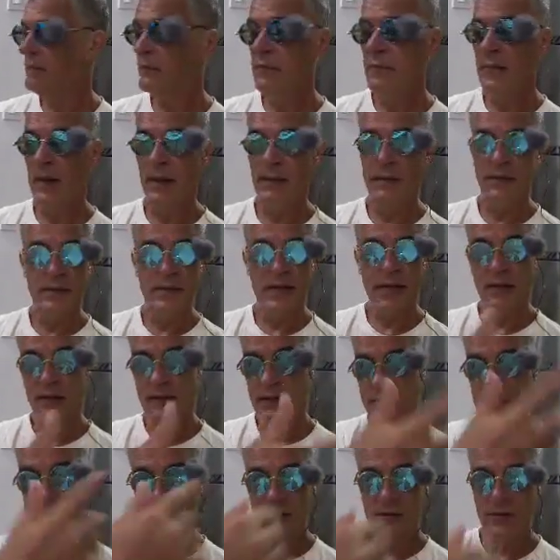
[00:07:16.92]
I was out
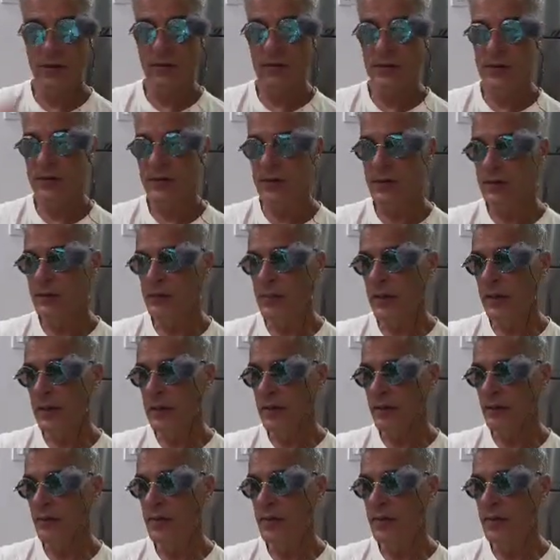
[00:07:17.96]
just showing you the spigot.